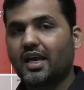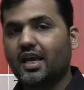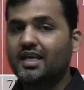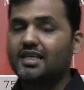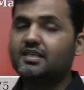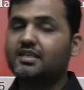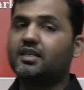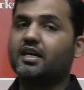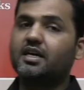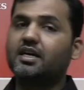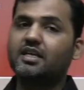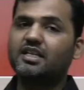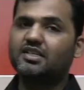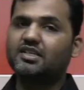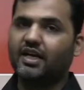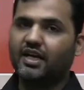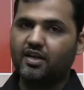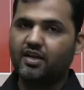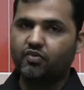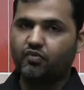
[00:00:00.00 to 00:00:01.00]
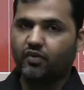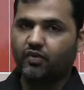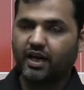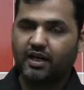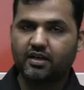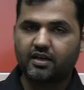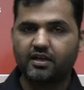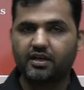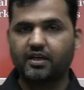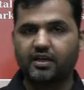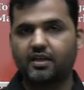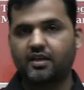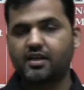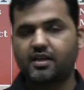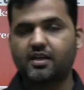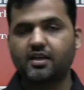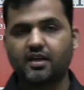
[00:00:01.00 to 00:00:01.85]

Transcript: is a deciding factor in